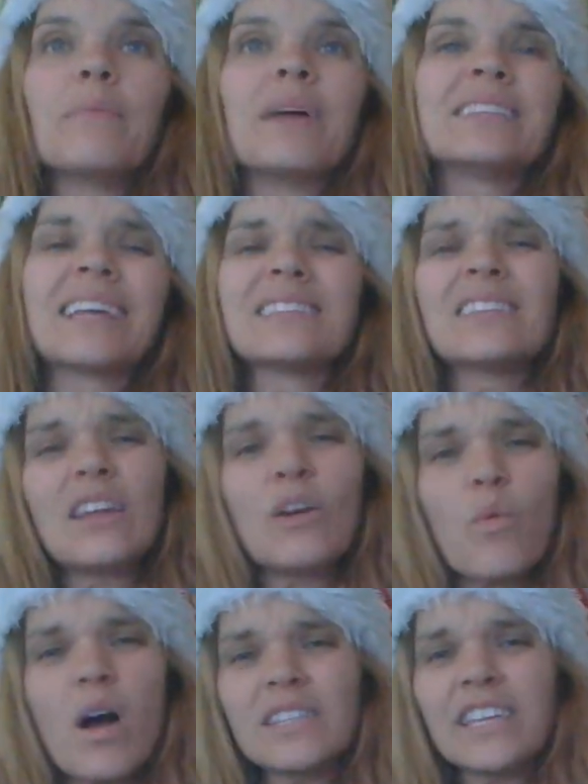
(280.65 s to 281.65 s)
It takes a
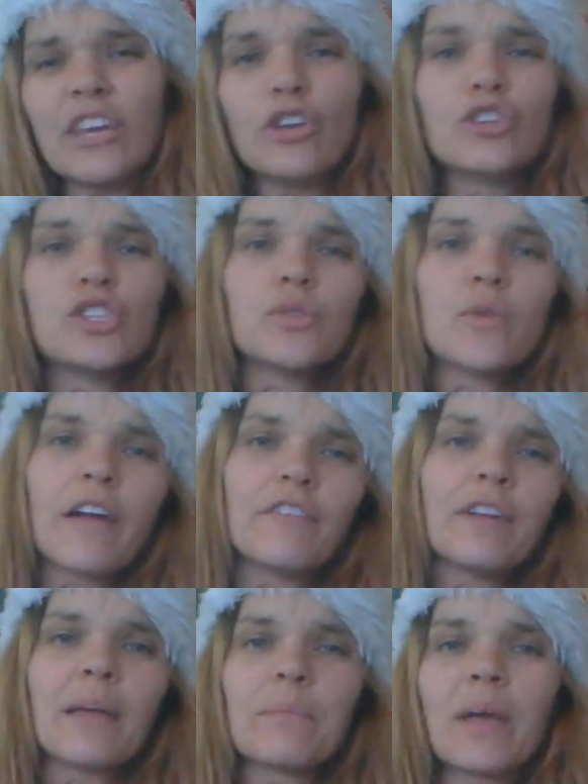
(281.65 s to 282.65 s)
little while to get used to. I
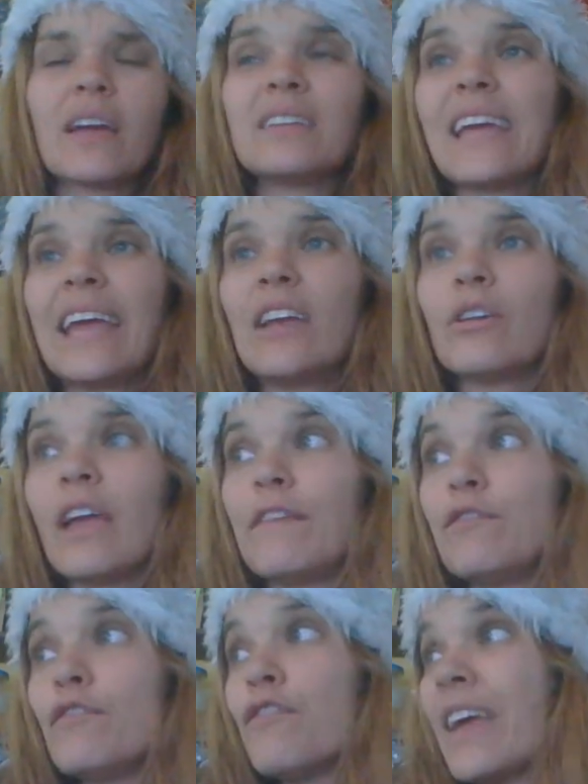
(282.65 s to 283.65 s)
forget my container.
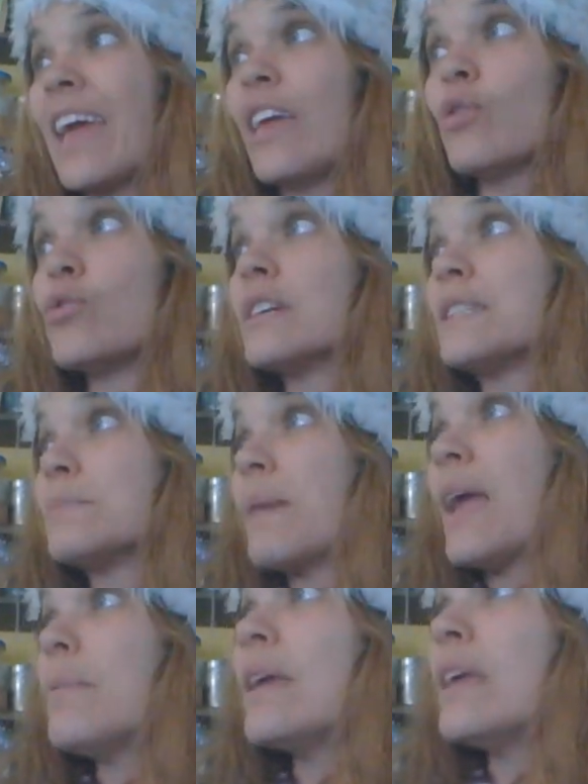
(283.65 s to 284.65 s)
If you forget yours,
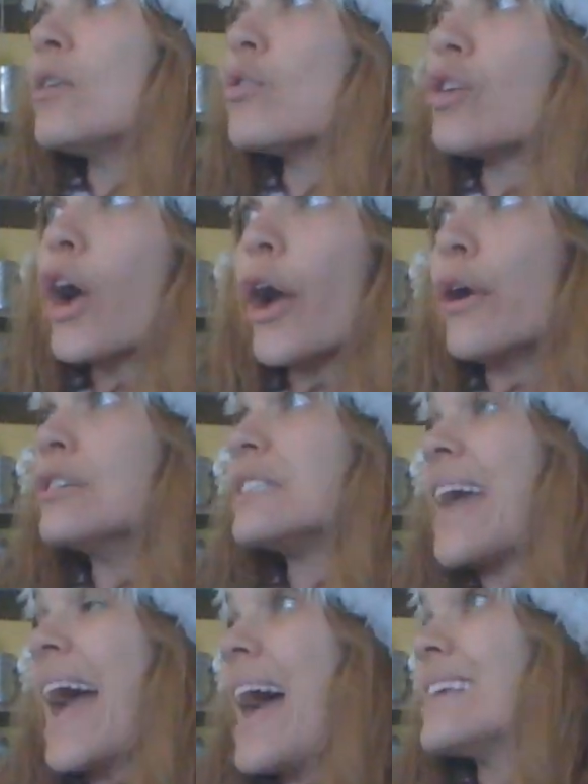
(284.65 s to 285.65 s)
maybe your
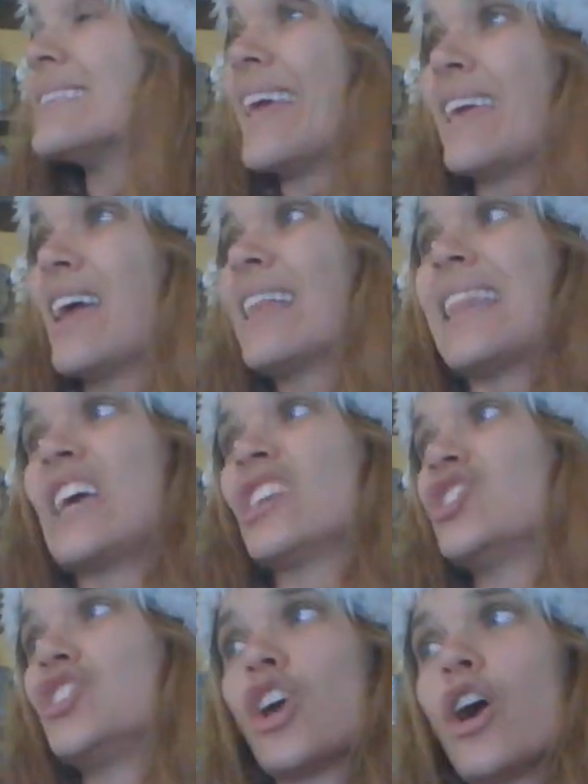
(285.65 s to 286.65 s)
host has like a
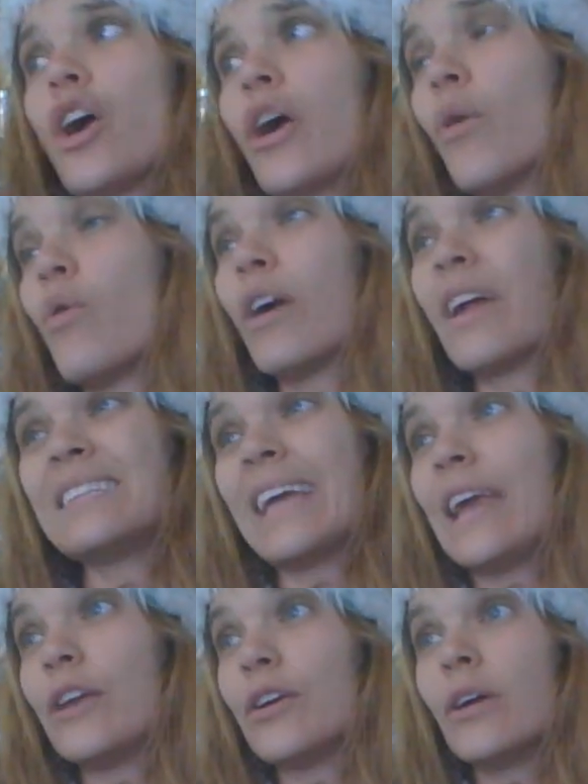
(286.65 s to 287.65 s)
glass jar or
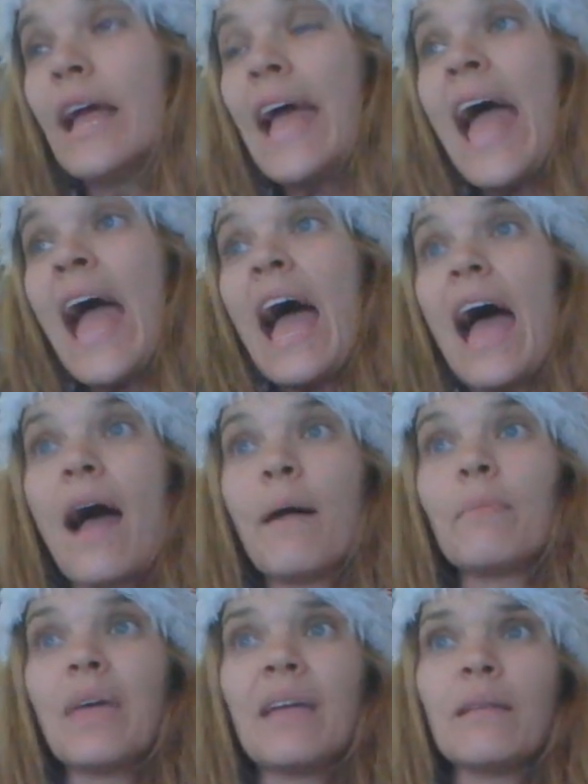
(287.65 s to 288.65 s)
container.
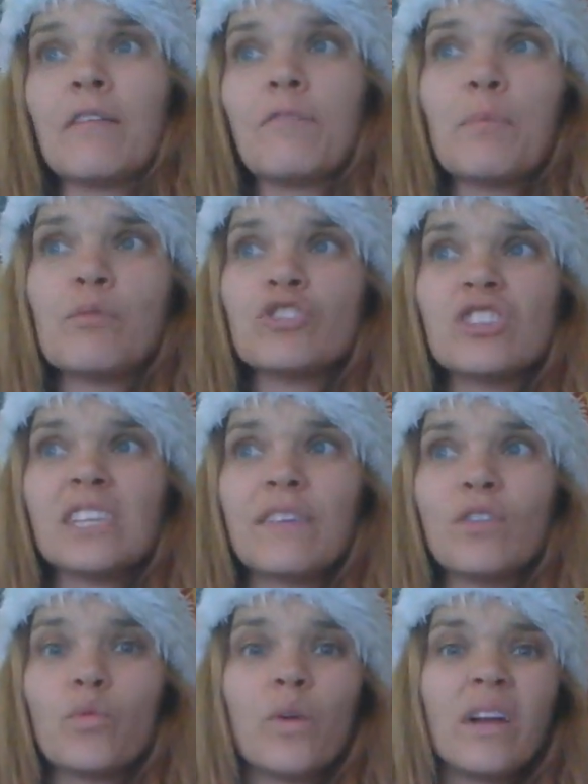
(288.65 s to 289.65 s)
And if people just
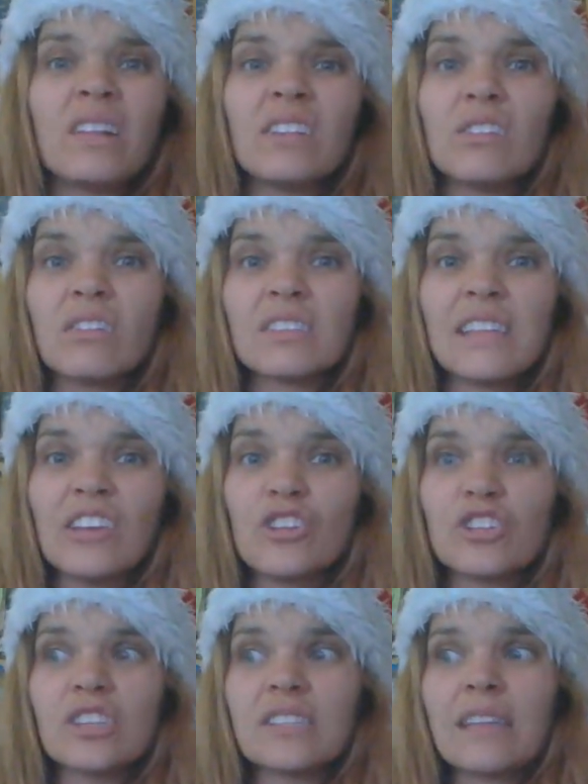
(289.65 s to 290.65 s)
give you weird looks that
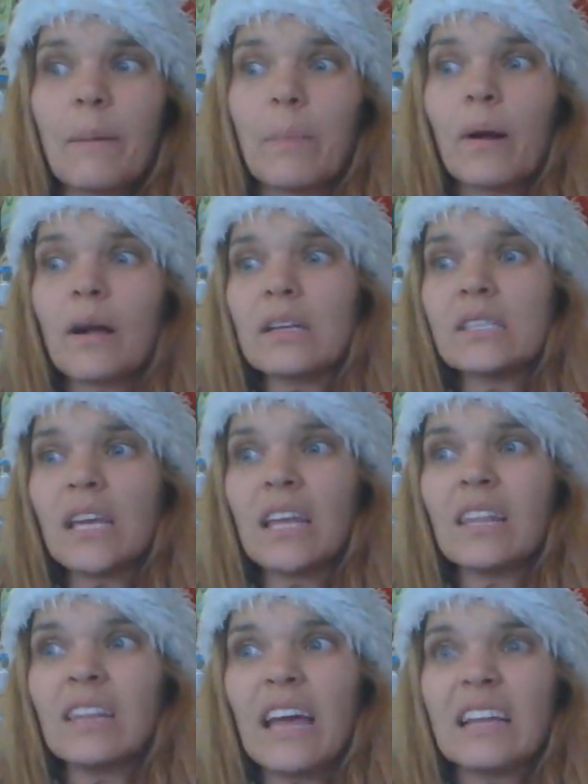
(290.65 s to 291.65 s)
you're just that
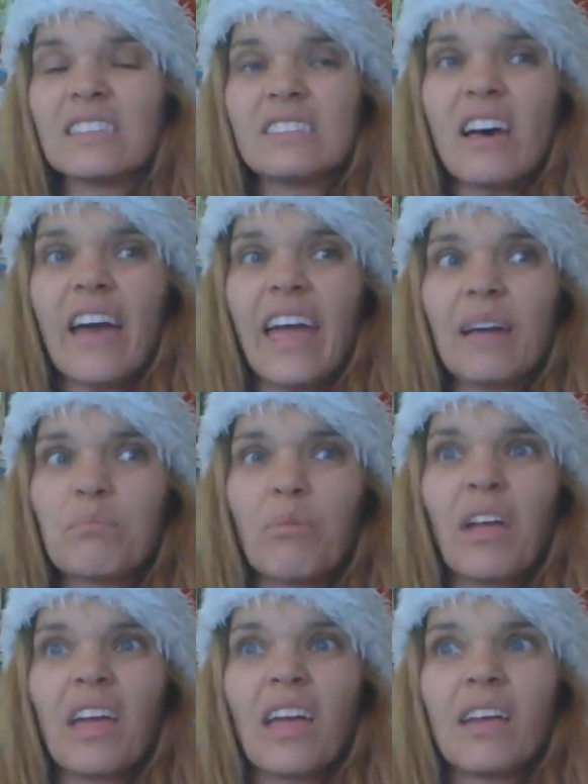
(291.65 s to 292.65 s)
person that's like
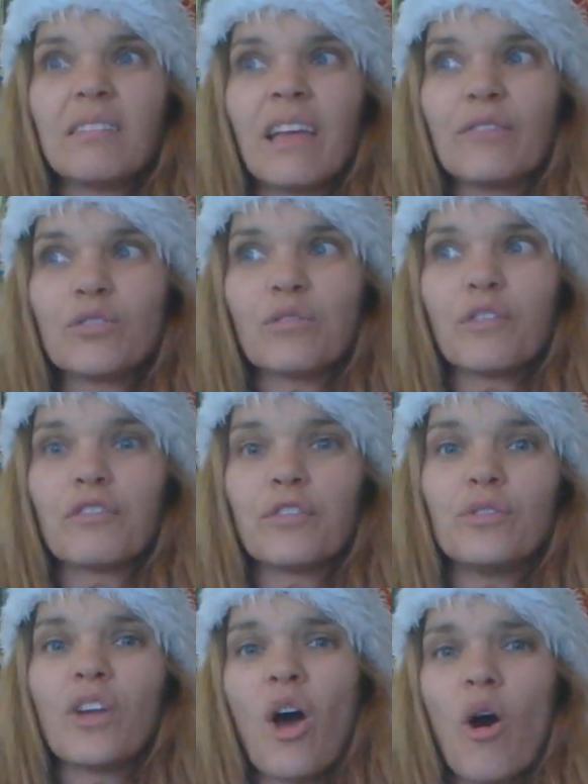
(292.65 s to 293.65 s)
bringing leftover
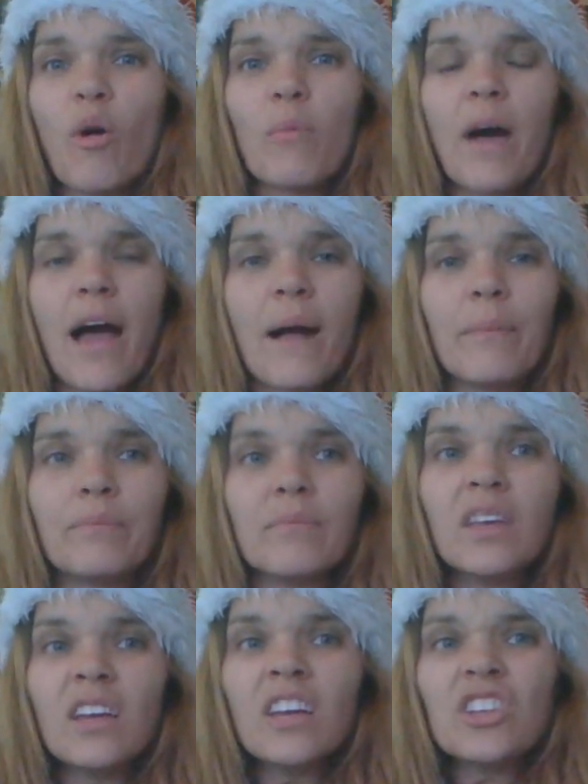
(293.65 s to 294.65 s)
food home,
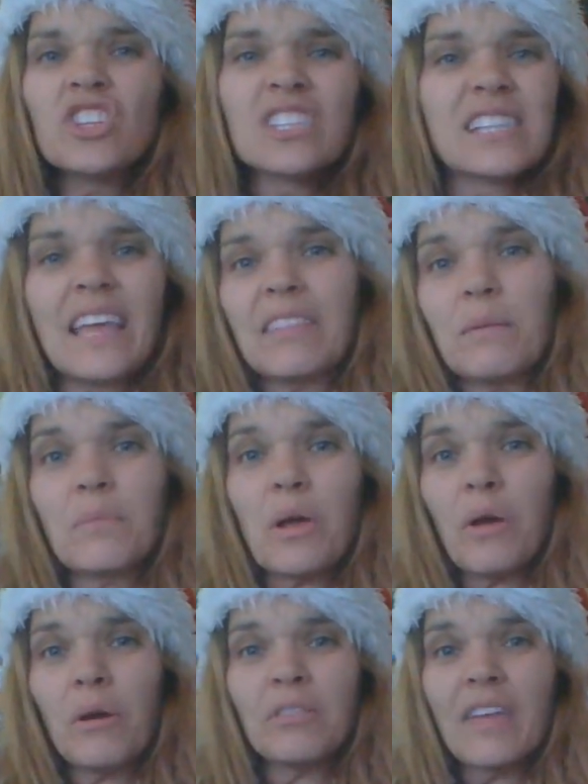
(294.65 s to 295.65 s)
just let them
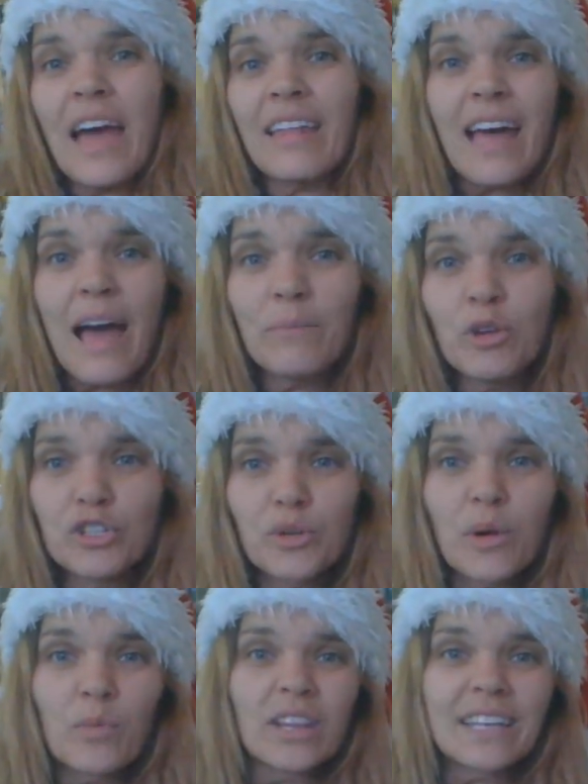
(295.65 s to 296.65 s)
know that you're
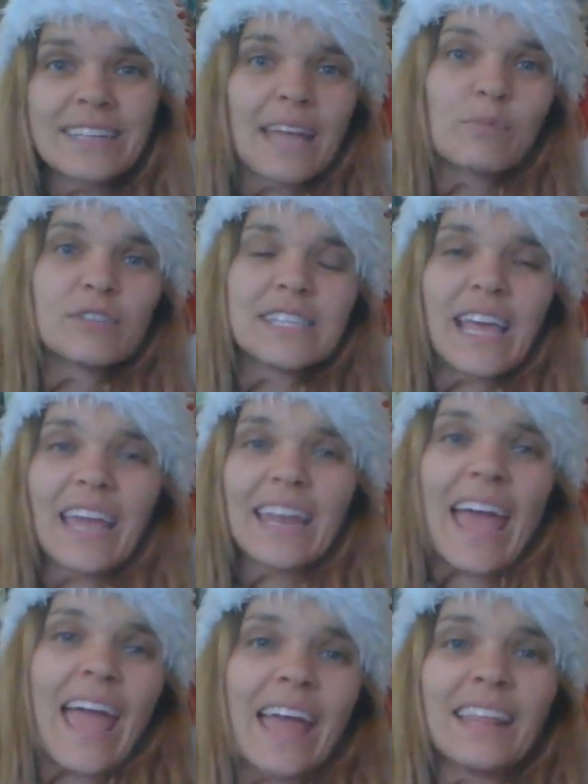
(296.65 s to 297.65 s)
doing what La Table said
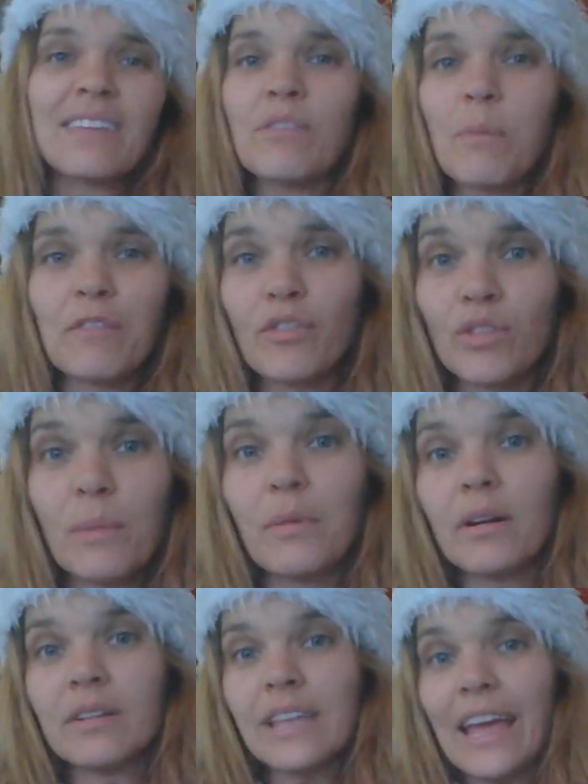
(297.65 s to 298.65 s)
and give them my phone
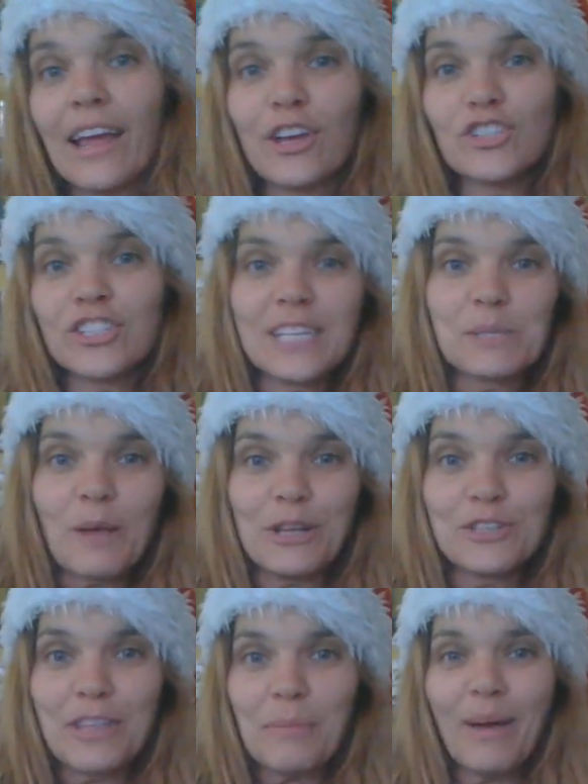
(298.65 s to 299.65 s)
number and you could just explain
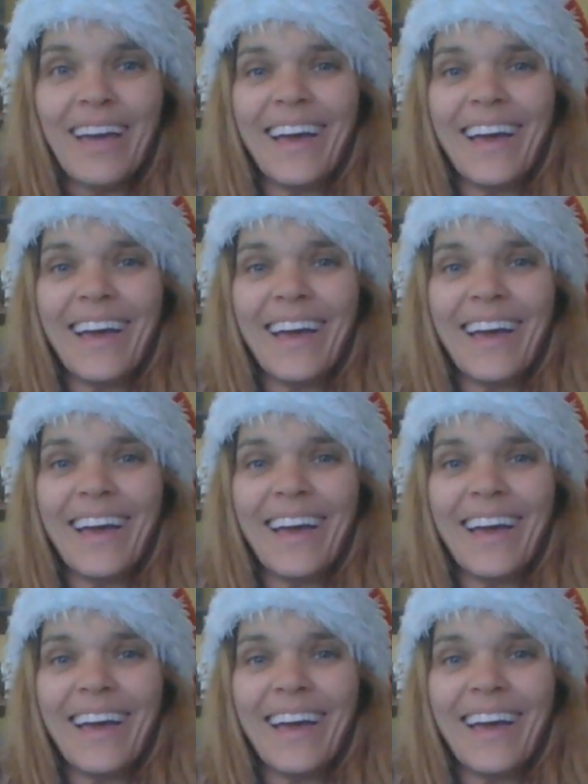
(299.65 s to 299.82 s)
to them.